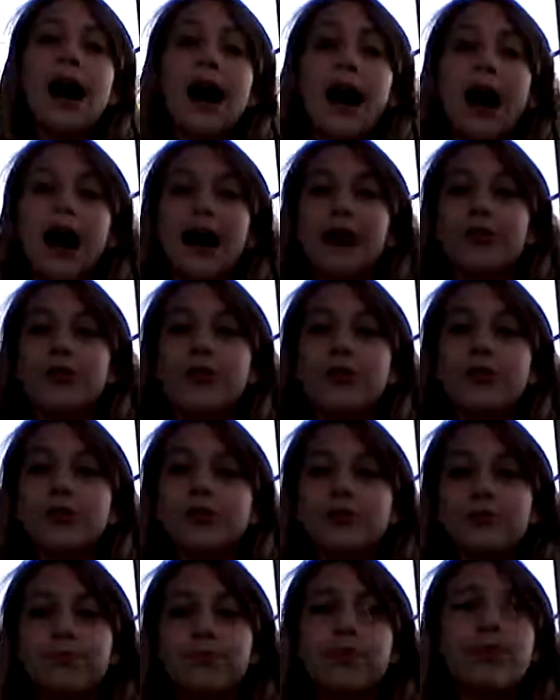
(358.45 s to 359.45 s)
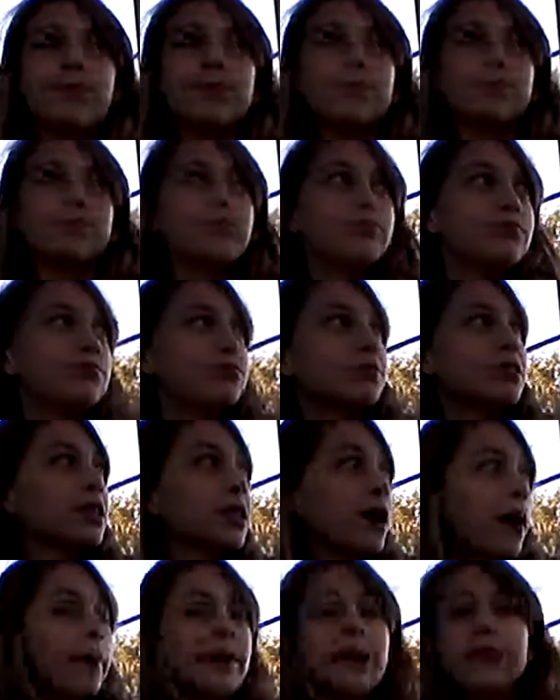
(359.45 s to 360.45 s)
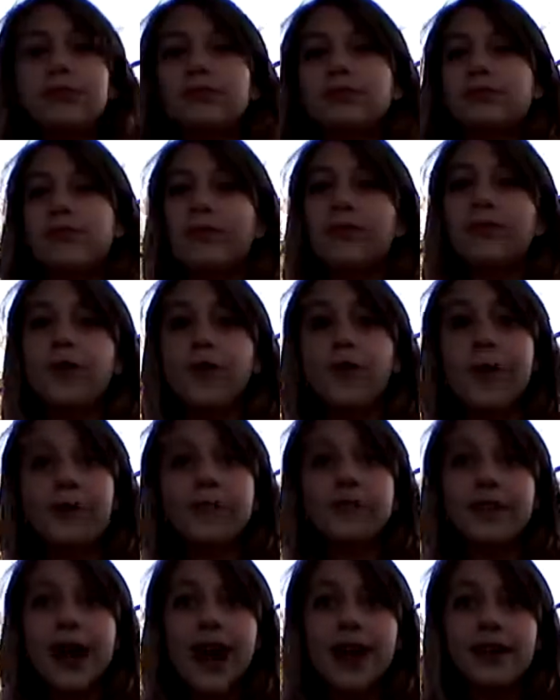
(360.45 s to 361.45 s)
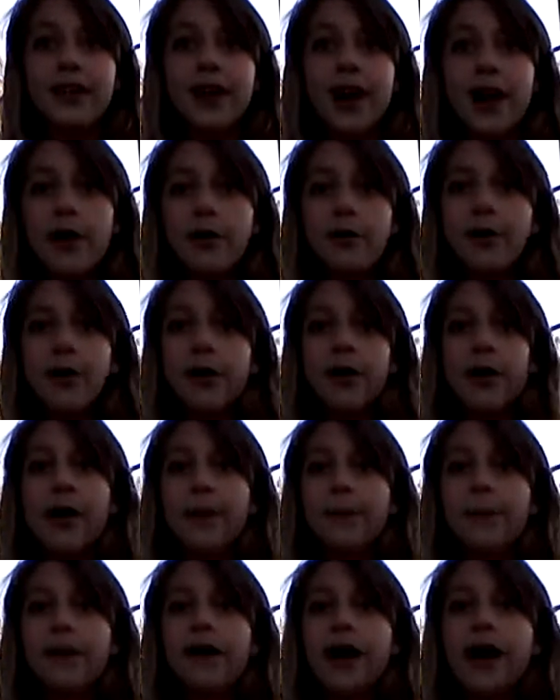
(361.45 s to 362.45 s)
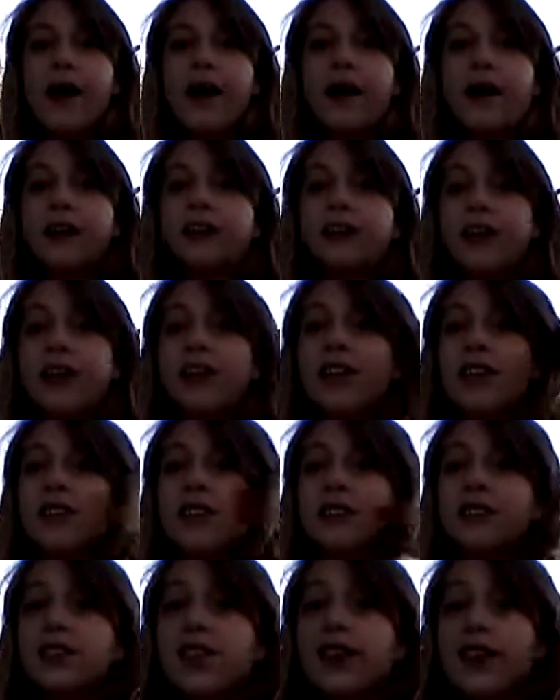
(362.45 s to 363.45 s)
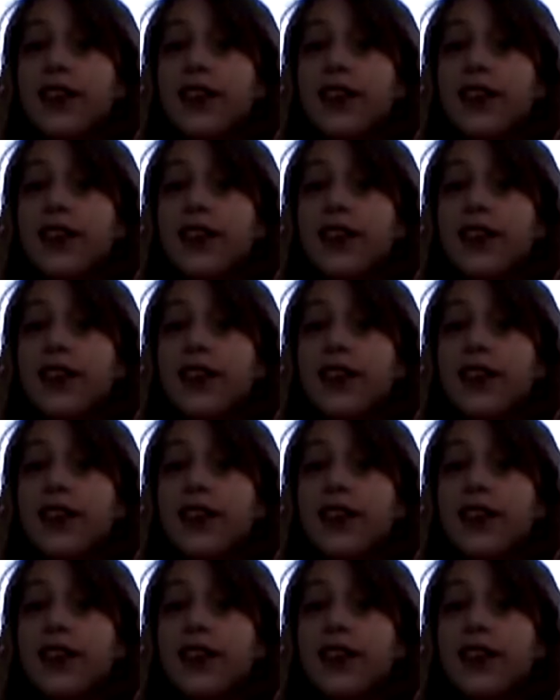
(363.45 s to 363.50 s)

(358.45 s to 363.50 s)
I've been coming to film outside now because it is